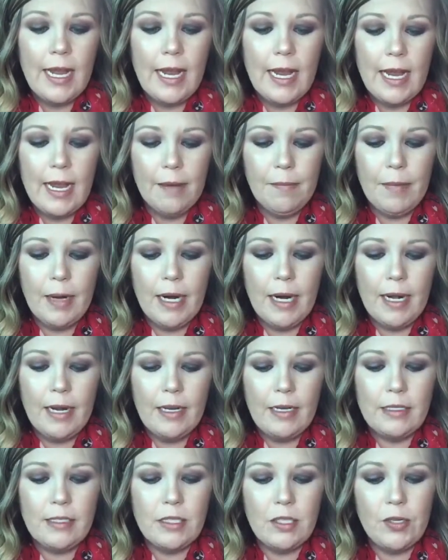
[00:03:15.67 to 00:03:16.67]
and mine
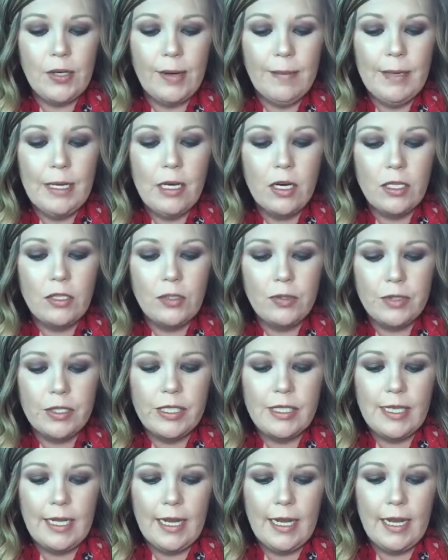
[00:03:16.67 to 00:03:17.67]
is a creamy contour
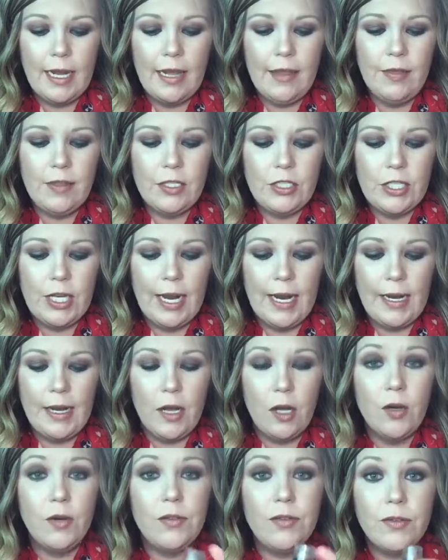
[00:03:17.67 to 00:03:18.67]
stick in the shade
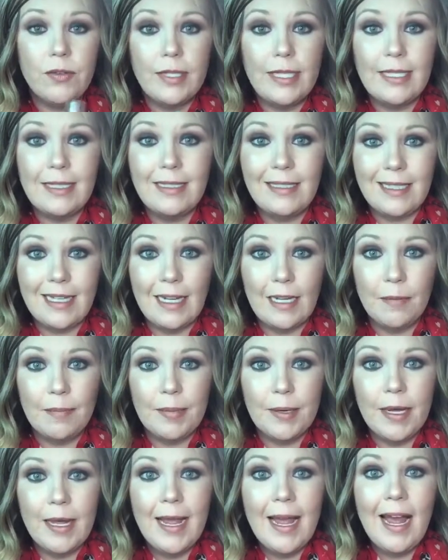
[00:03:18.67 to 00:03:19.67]
03
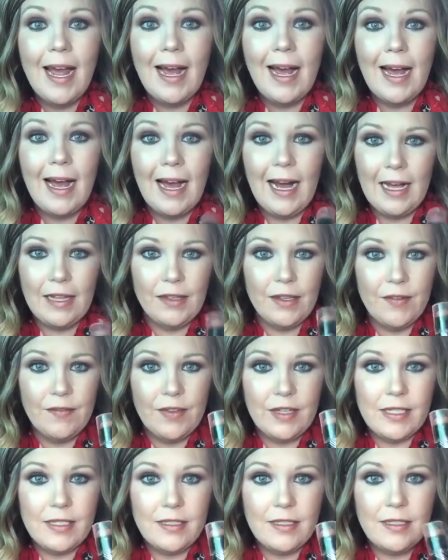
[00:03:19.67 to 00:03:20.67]
Deep. I love
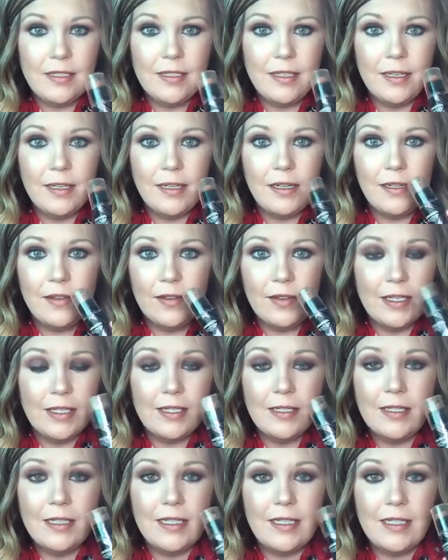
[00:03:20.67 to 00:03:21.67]
this.
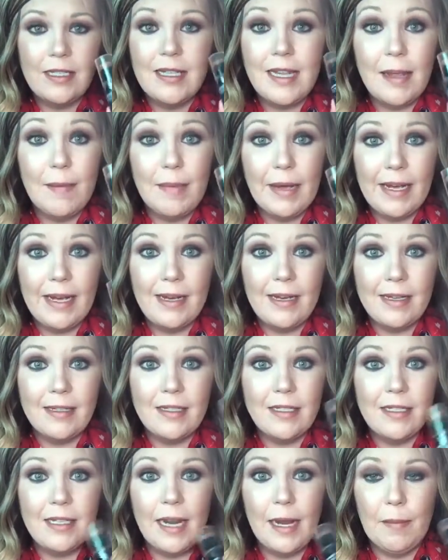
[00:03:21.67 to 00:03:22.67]
This is the
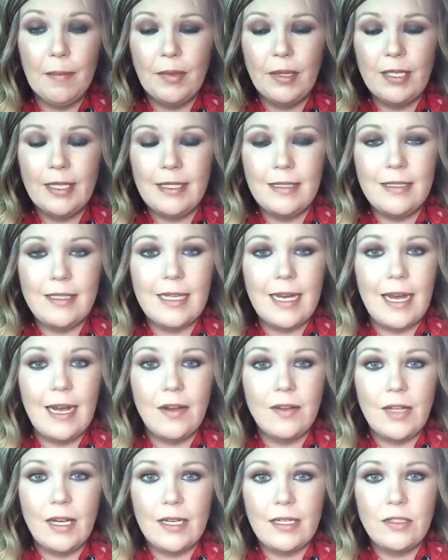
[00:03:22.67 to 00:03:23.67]
best. It blends
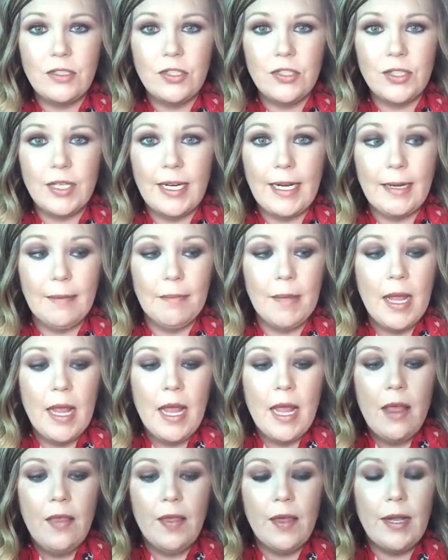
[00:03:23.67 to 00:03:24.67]
out like a dream.
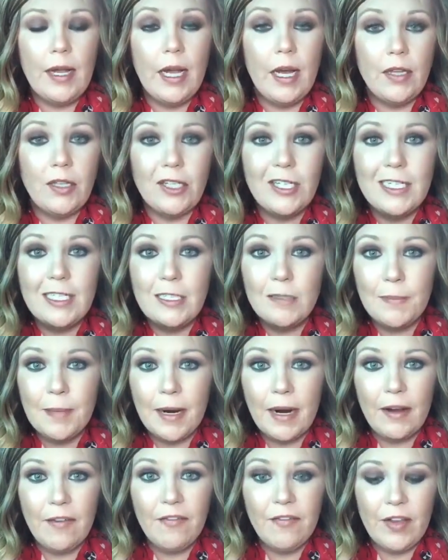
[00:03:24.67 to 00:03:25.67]
The color is
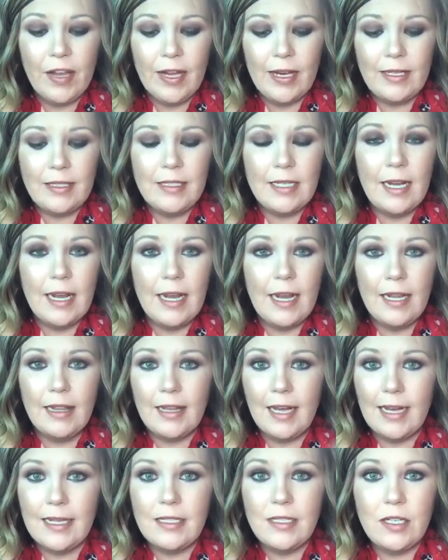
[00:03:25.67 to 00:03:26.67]
perfect. It
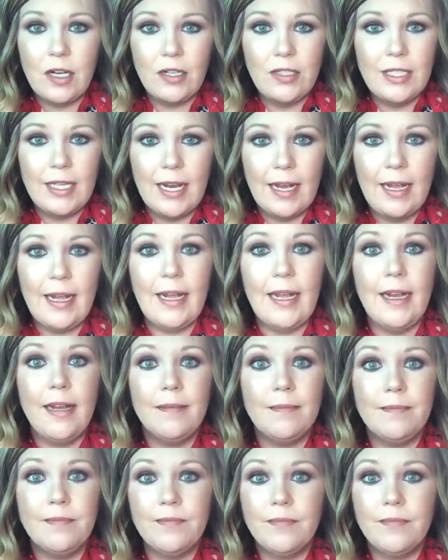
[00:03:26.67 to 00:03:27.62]
lasts all day.